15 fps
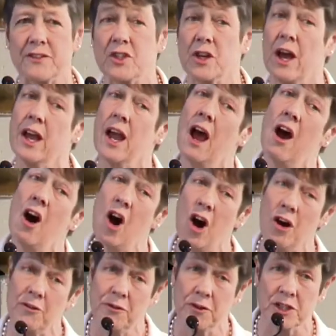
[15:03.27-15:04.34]
So I
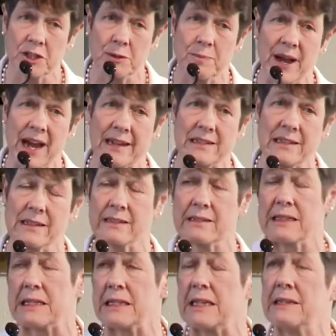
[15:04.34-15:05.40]
hot-footed back to the
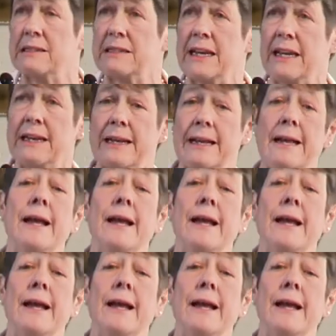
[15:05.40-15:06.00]
city and said,